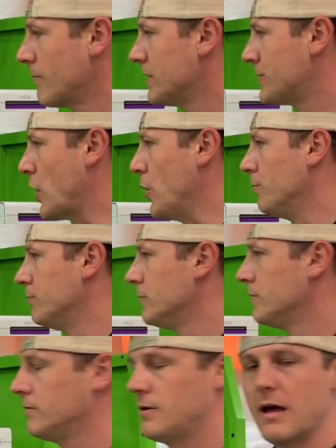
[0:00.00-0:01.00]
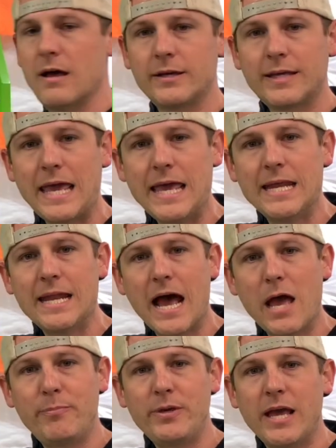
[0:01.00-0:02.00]
So Canon
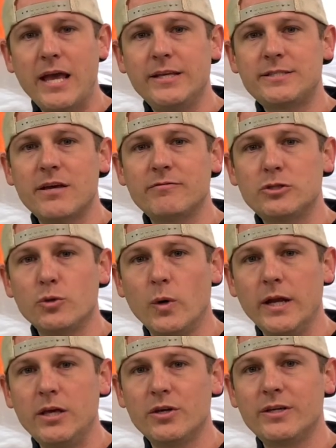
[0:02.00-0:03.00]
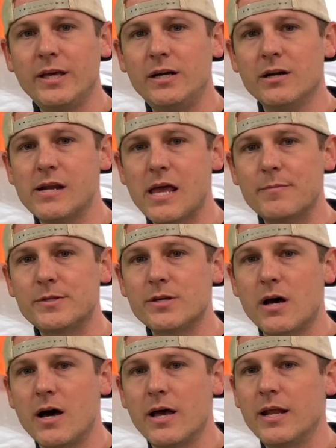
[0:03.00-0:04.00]
IP8720, you can get it on
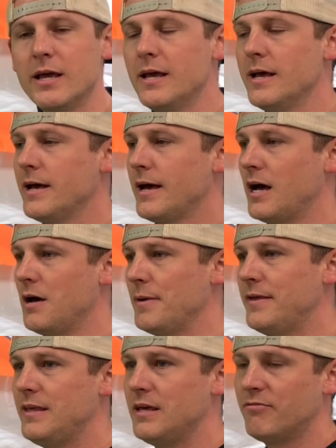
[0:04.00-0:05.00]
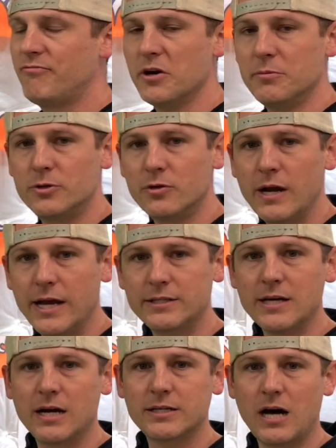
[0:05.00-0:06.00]
Amazon. Um, and then
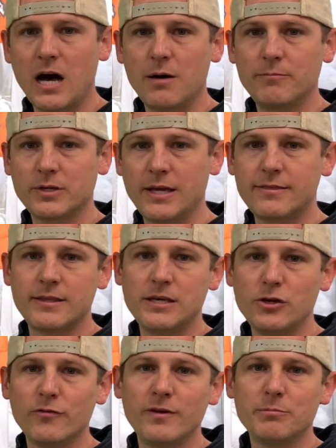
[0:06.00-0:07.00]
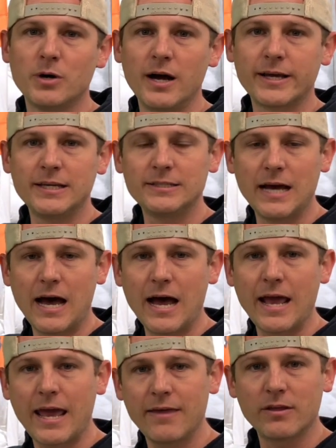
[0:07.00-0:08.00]
filmdirect.com to get the UV blocking
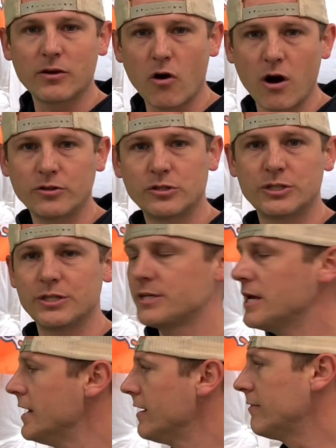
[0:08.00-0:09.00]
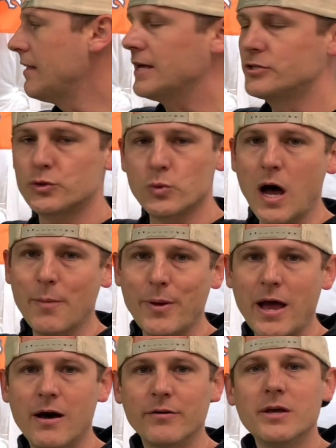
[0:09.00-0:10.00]
dye and the cartridges that swap
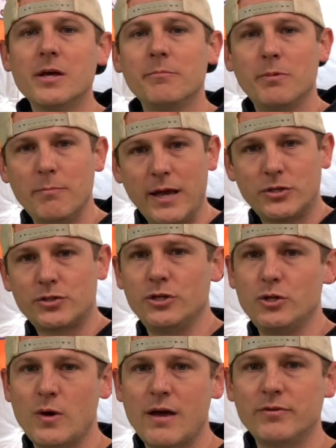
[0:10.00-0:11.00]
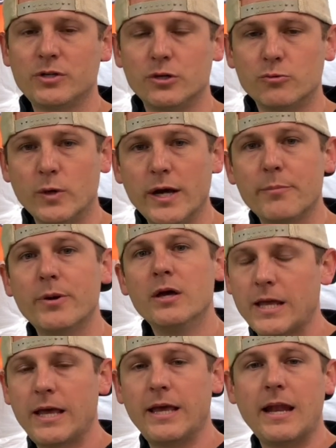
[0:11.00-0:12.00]
out, but make sure you have a good rip.
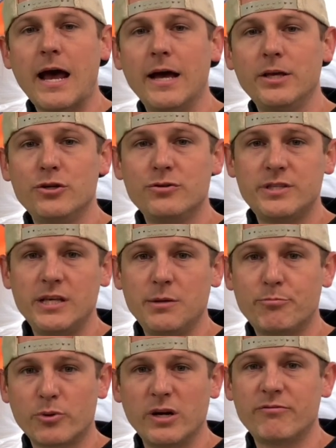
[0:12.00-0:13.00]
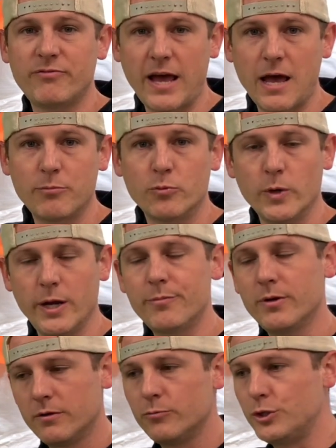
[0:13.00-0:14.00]
And I use the PrintFab rip,
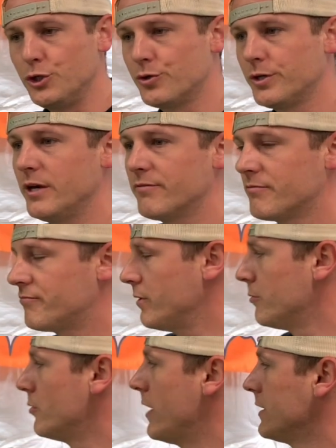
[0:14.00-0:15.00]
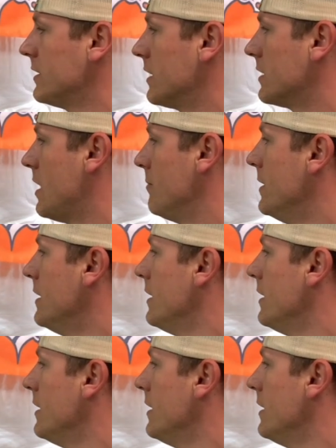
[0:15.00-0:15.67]
which you can get from filmdirect.com.